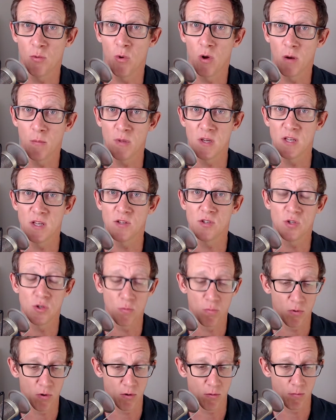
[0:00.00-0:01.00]
you want to be
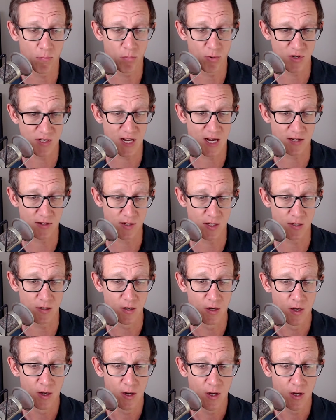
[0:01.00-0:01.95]
super protected.